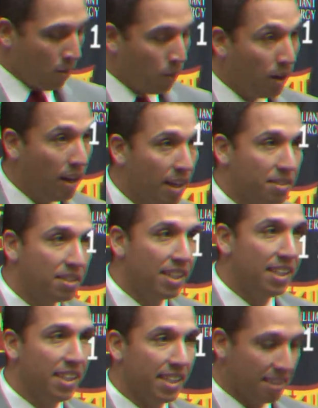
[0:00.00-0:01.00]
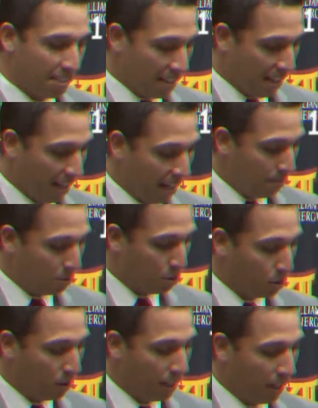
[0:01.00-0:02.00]
Well, I'll say this. I'm
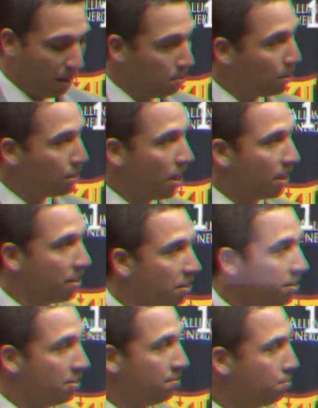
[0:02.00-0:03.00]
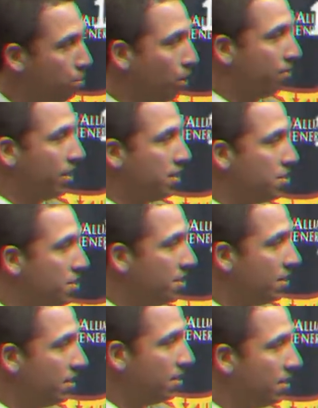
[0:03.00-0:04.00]
truly humbled, honored, and privileged
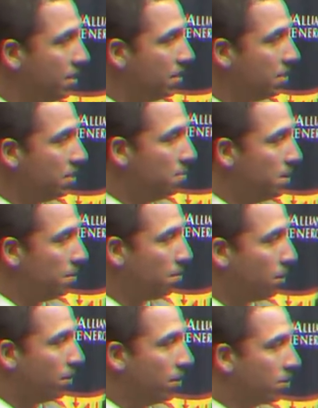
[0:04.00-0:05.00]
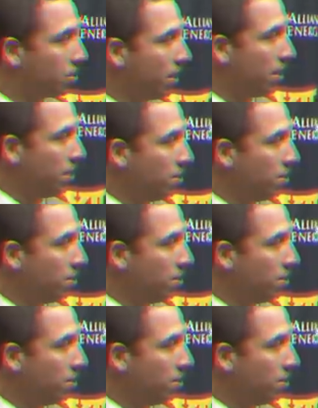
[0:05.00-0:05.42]
to be a part of this great